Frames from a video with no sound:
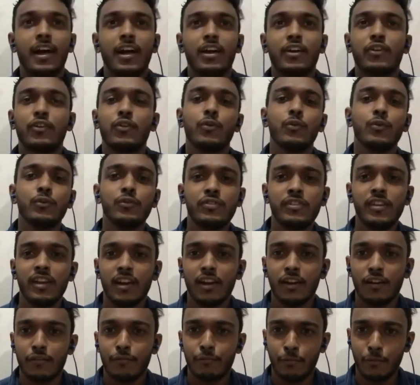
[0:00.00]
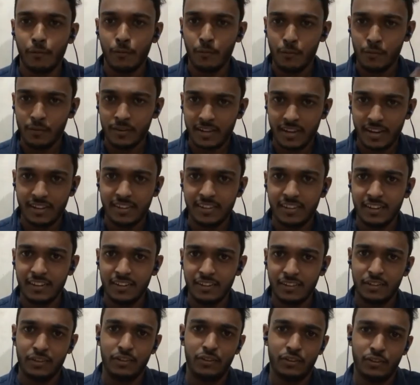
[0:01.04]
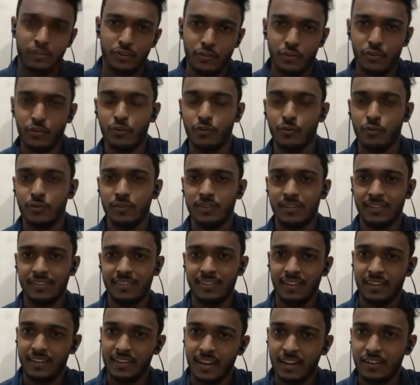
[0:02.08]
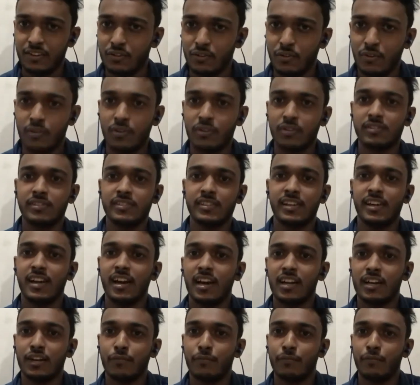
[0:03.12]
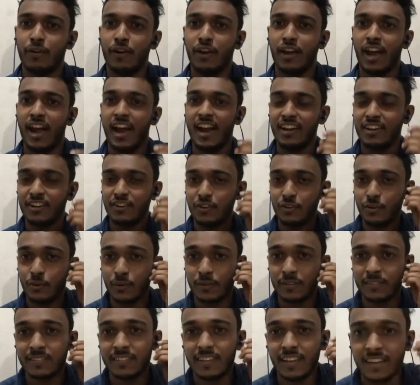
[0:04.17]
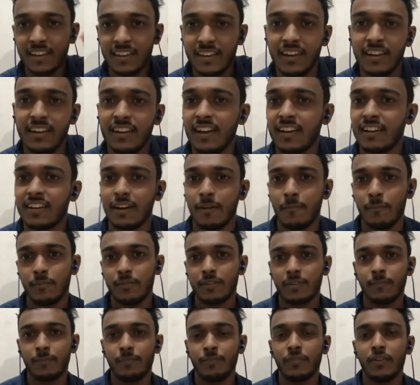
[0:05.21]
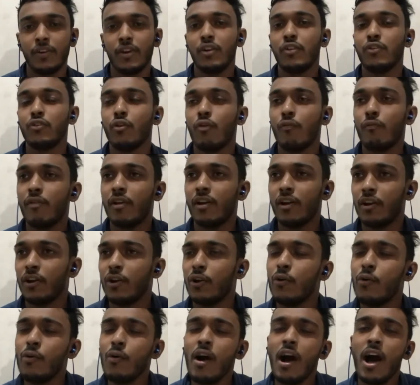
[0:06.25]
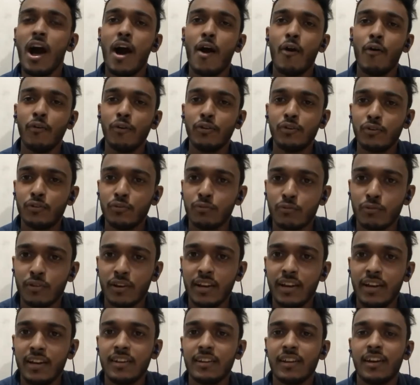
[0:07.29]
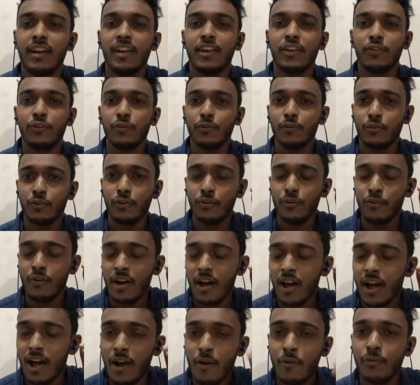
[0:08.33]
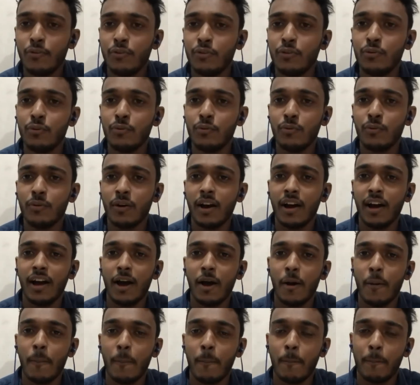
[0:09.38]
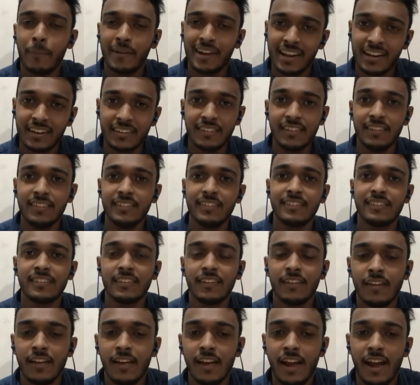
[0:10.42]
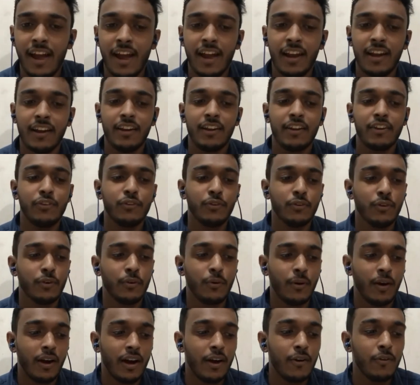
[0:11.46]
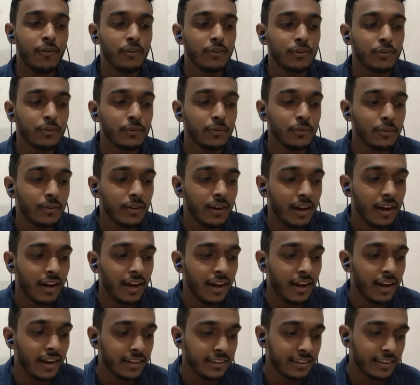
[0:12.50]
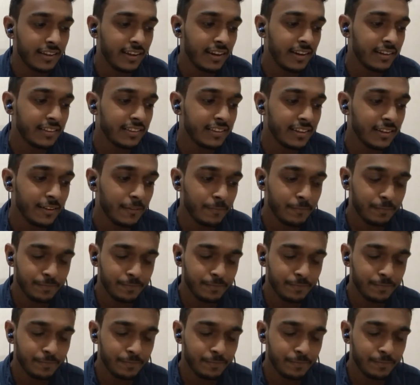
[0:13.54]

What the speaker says: crucial for getting your UGC net or JRF at your second attempt. You will know how to read, you know how to practice, and you know how to get the